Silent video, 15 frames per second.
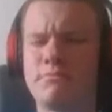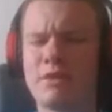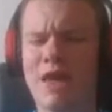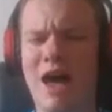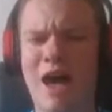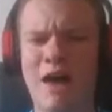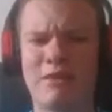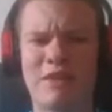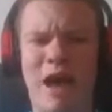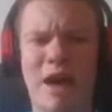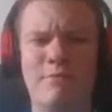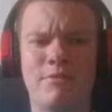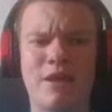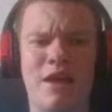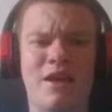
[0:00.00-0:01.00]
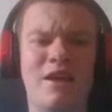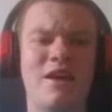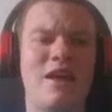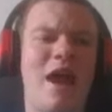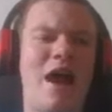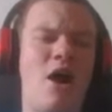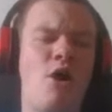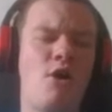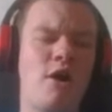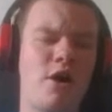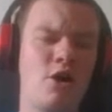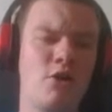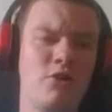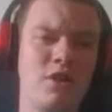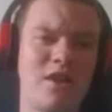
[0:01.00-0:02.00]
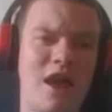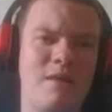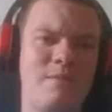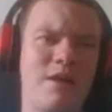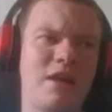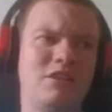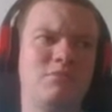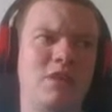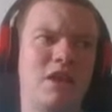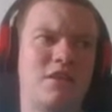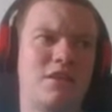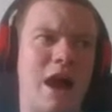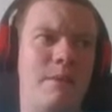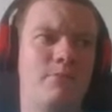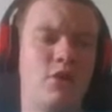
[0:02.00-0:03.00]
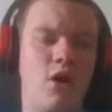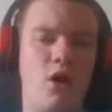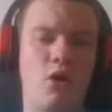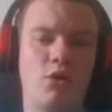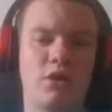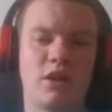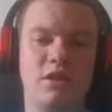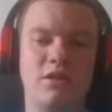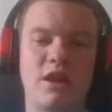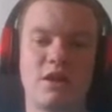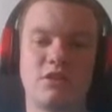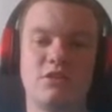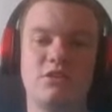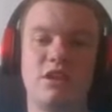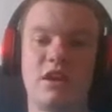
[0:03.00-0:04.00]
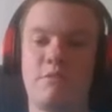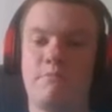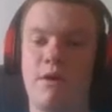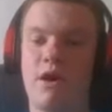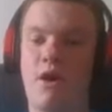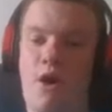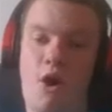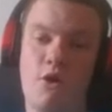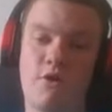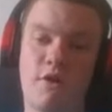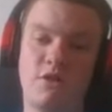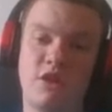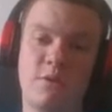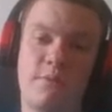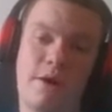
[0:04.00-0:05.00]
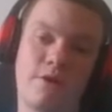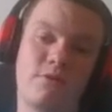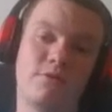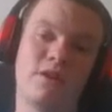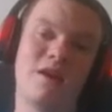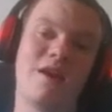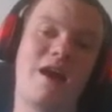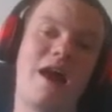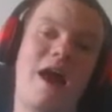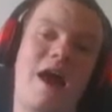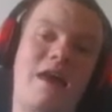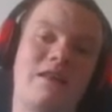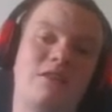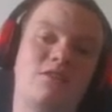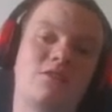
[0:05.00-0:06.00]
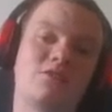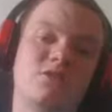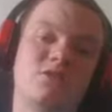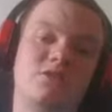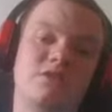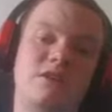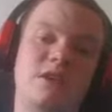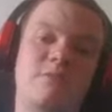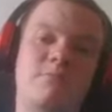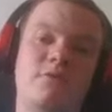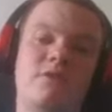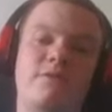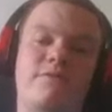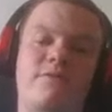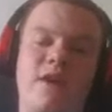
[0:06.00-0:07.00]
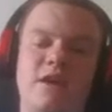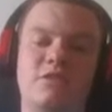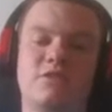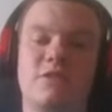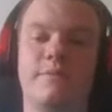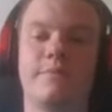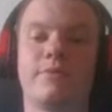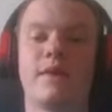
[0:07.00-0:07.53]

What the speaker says: adaptability all the time. He seems to adapt to all the conditions. He can play all around the world and he doesn't seem phased.